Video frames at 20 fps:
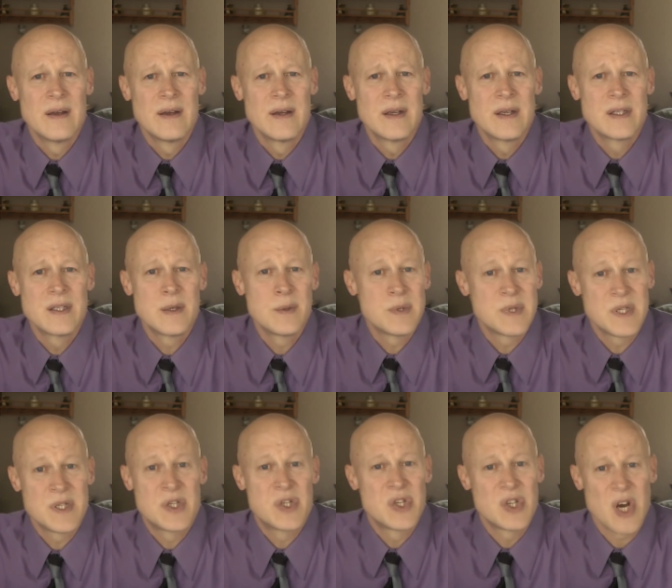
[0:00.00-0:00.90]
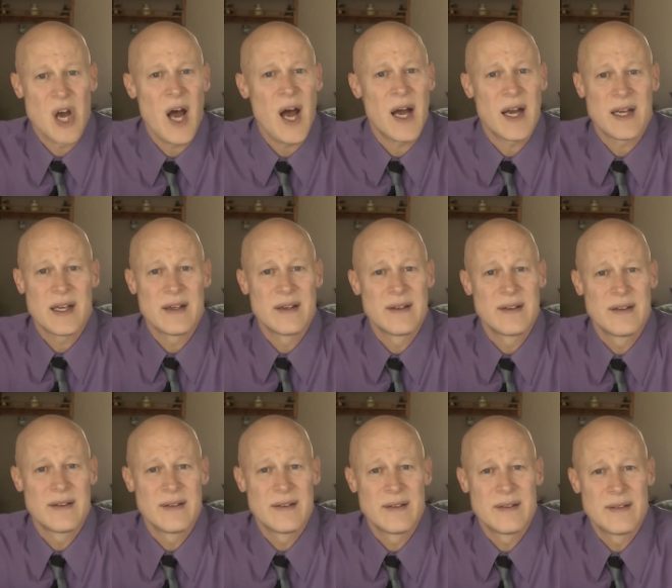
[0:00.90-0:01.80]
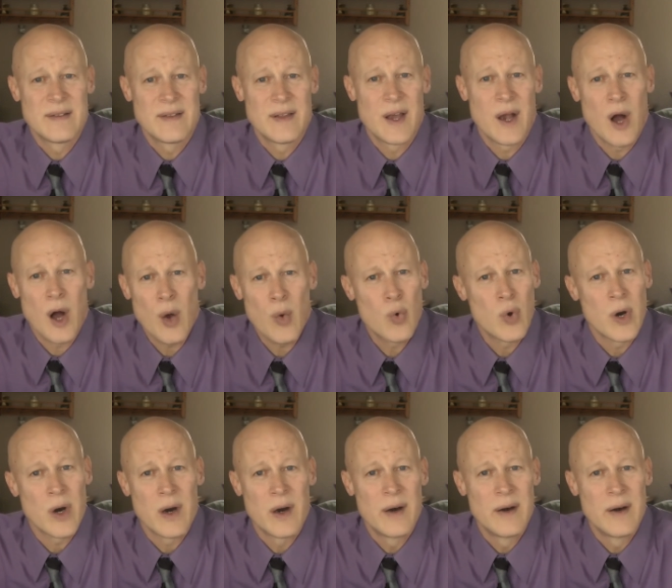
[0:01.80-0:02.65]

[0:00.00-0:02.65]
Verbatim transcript: She was in shock. They all were.